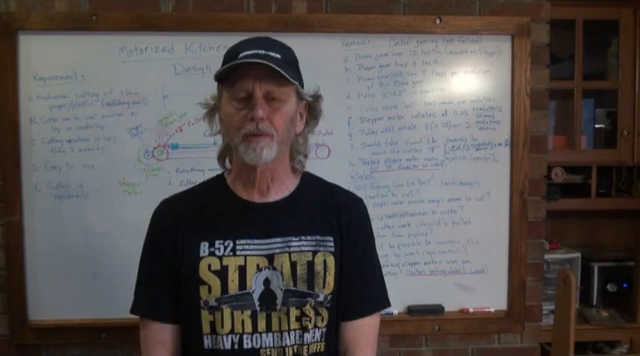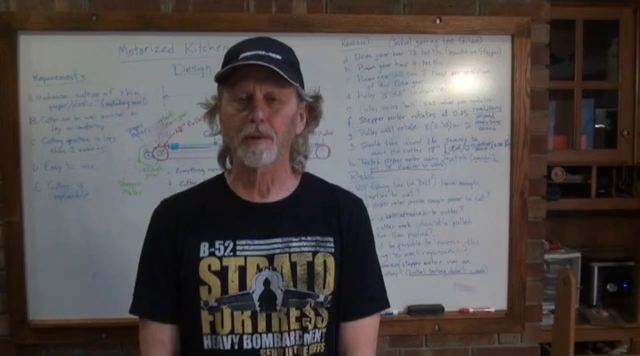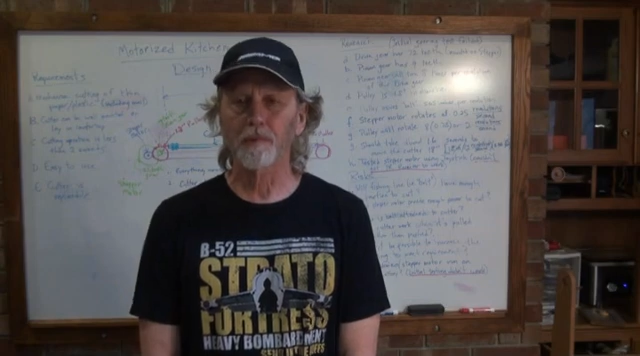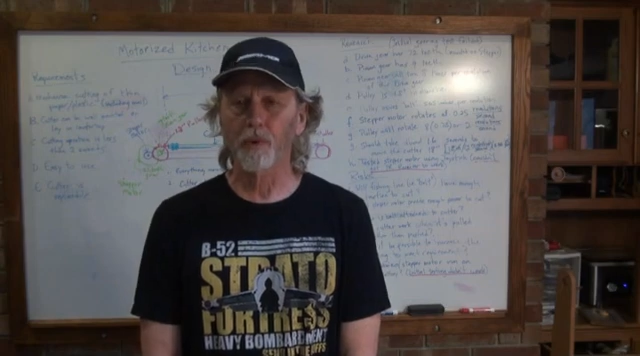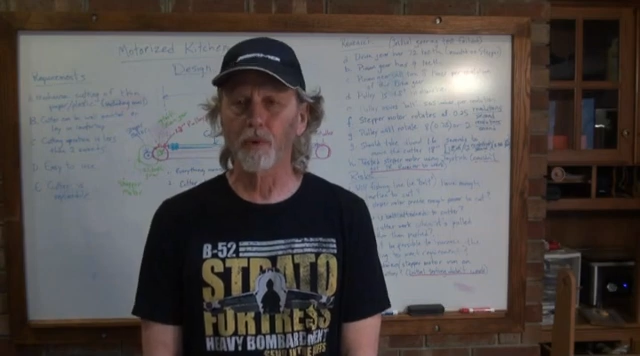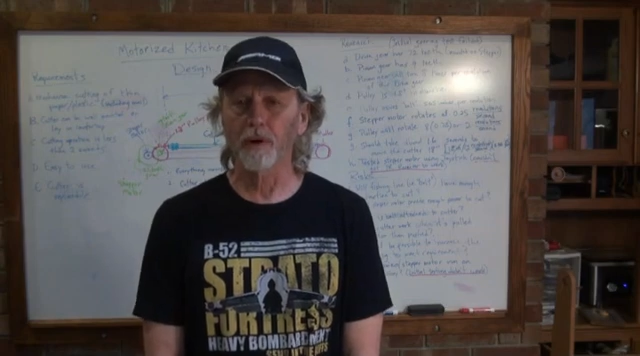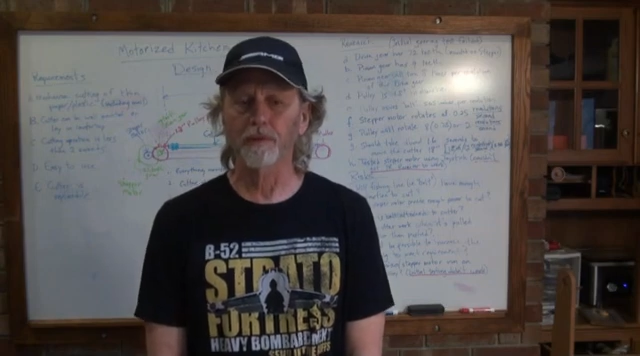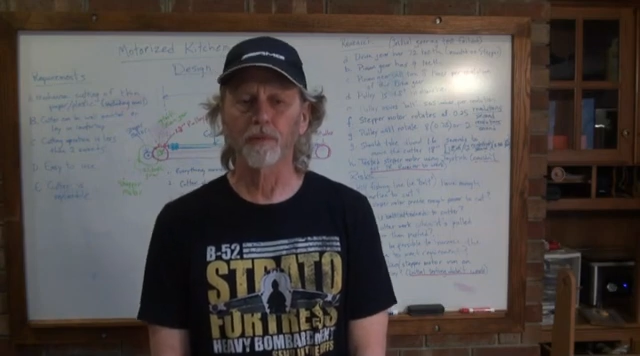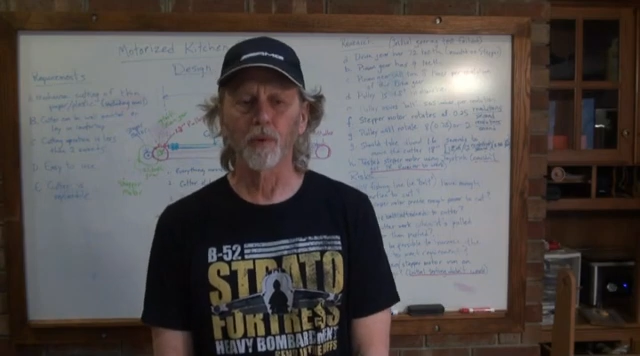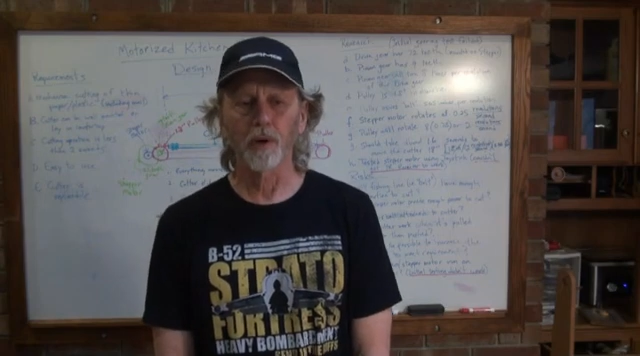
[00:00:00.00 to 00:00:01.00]

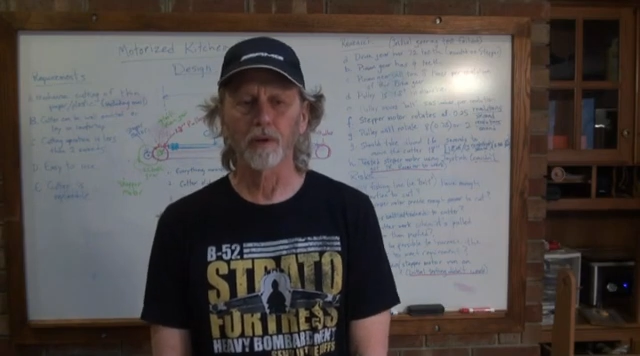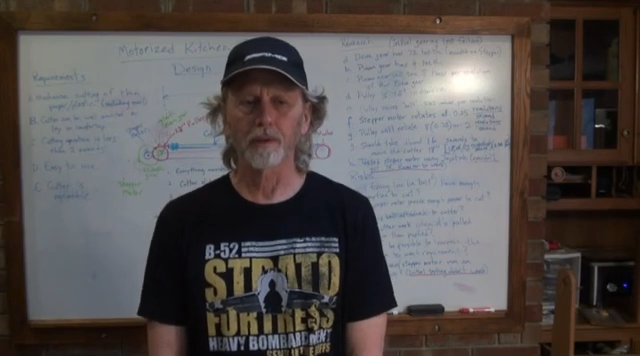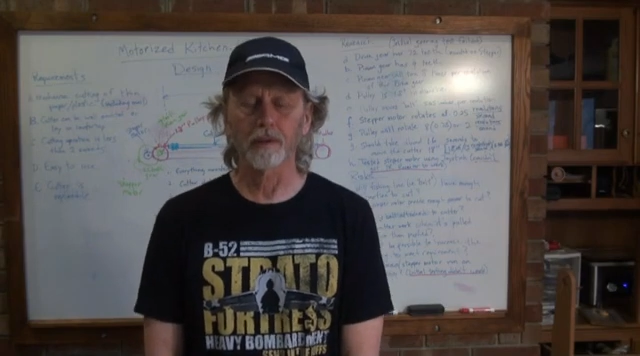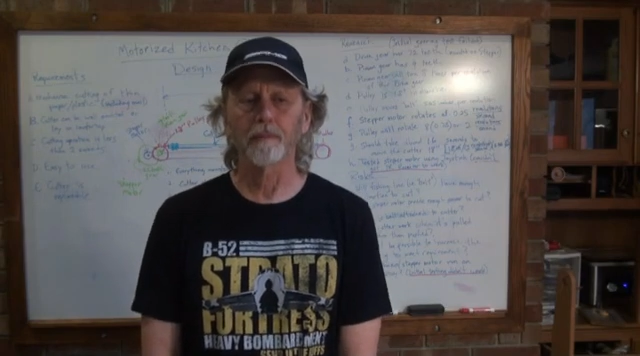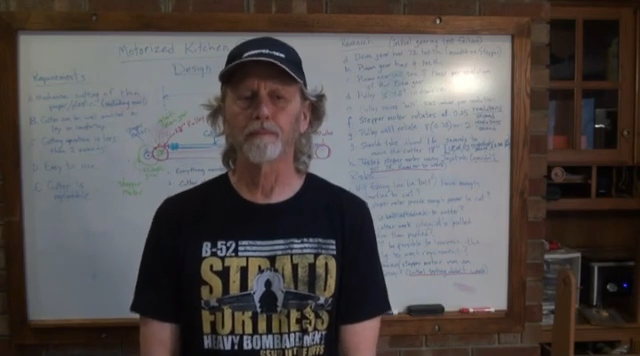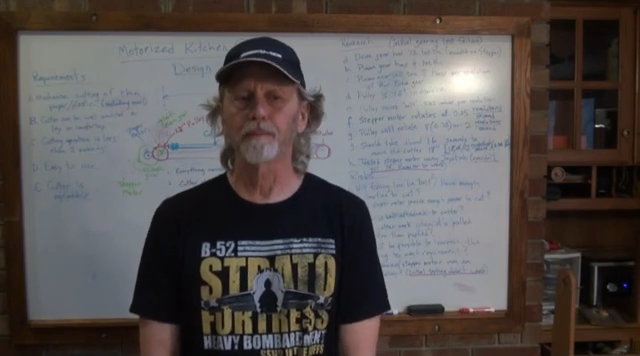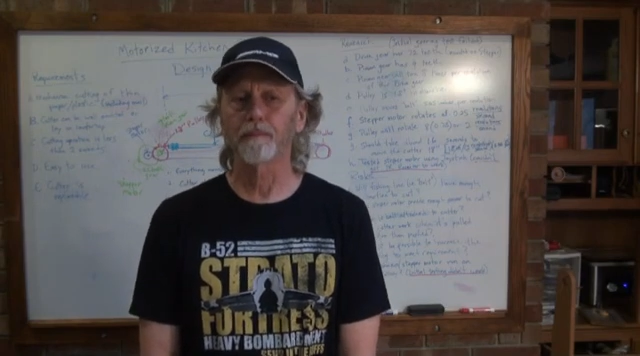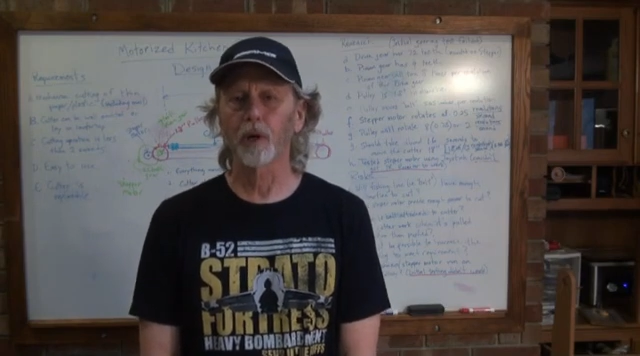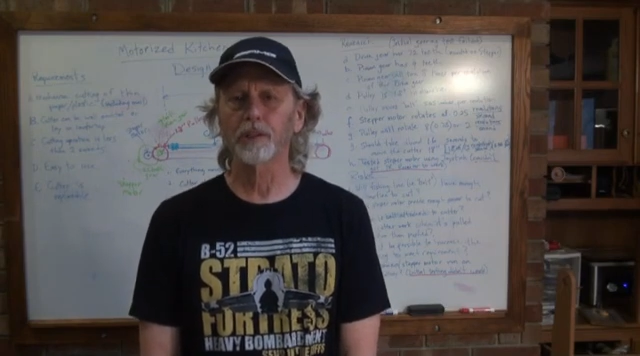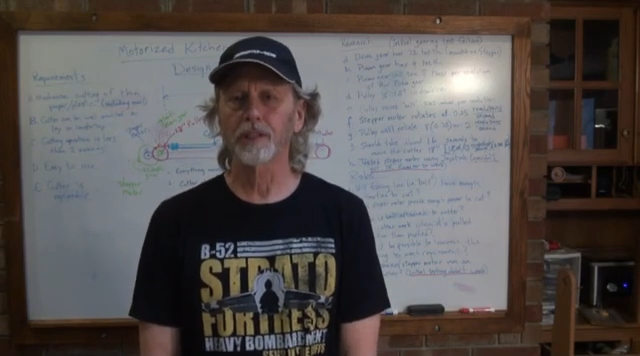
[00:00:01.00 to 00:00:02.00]
report for
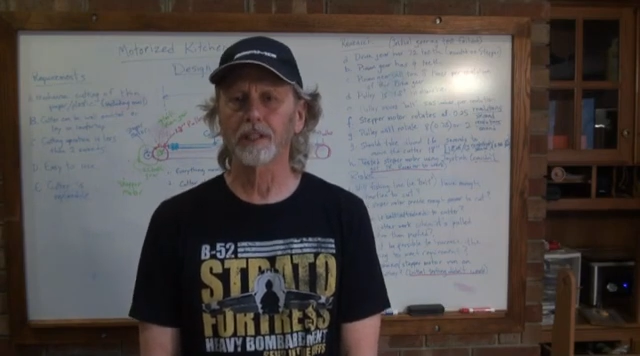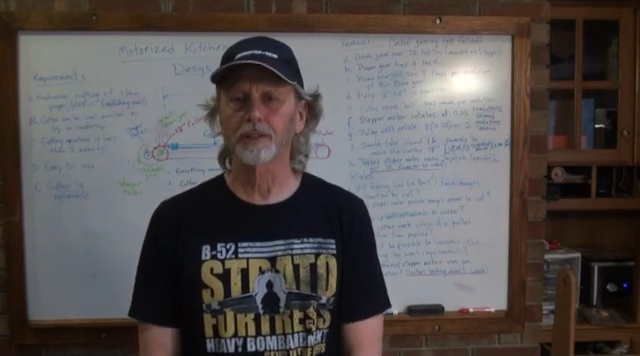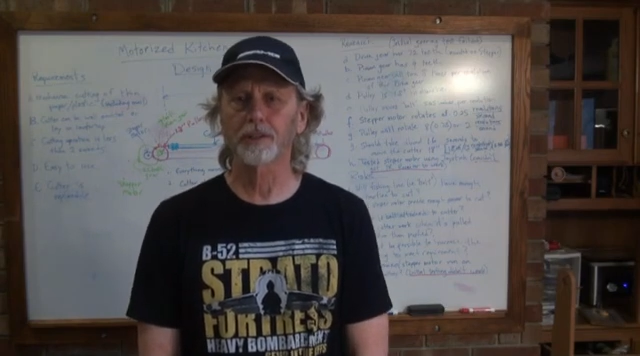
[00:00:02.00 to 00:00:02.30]
project